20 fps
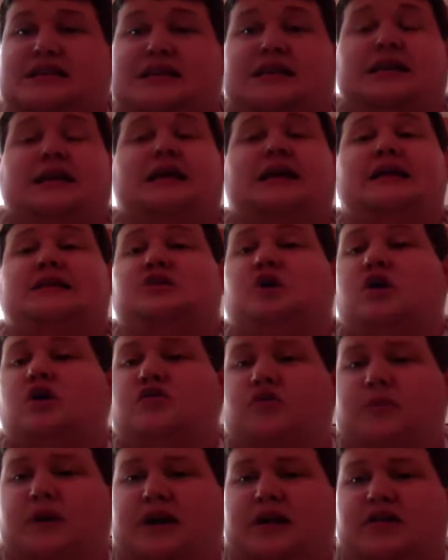it's hard
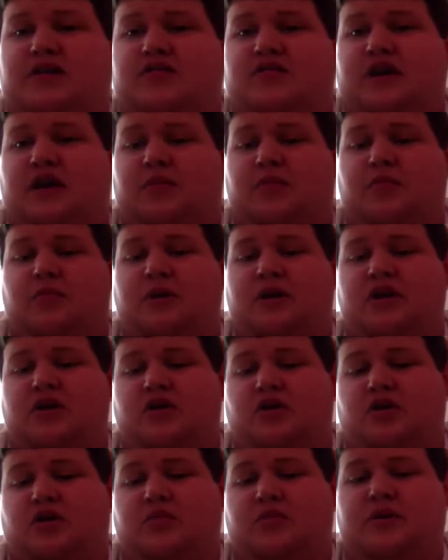for me to develop
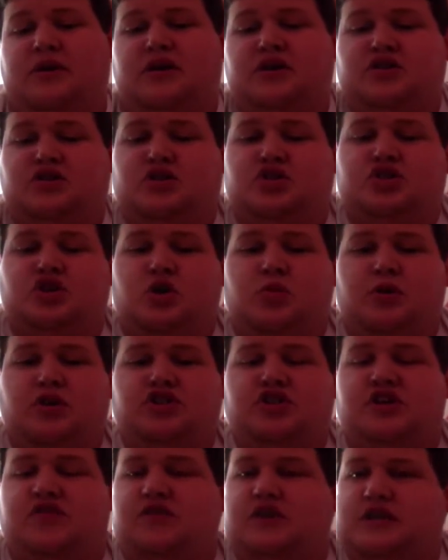opinion on it because there's so
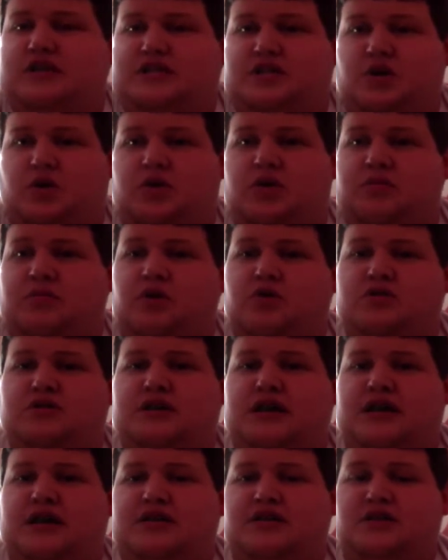much evidence going to both
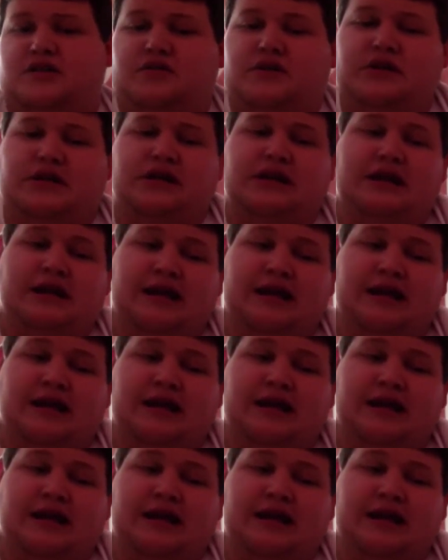sides of it.